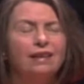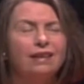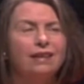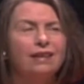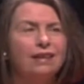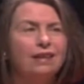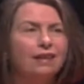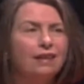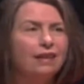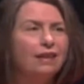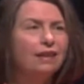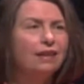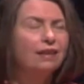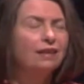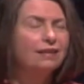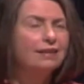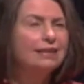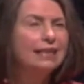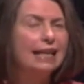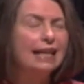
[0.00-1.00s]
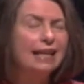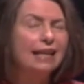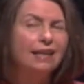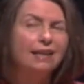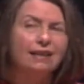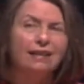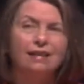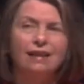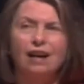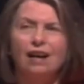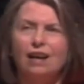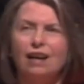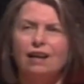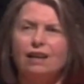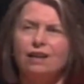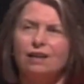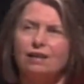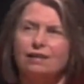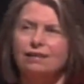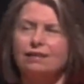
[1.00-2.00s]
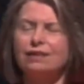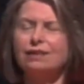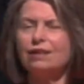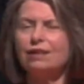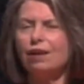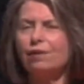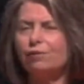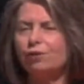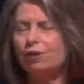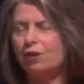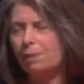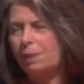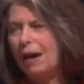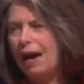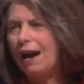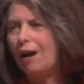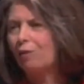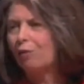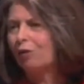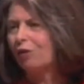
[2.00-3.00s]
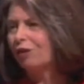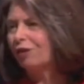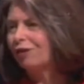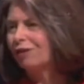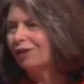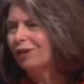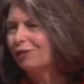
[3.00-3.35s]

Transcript: the day that I discovered the power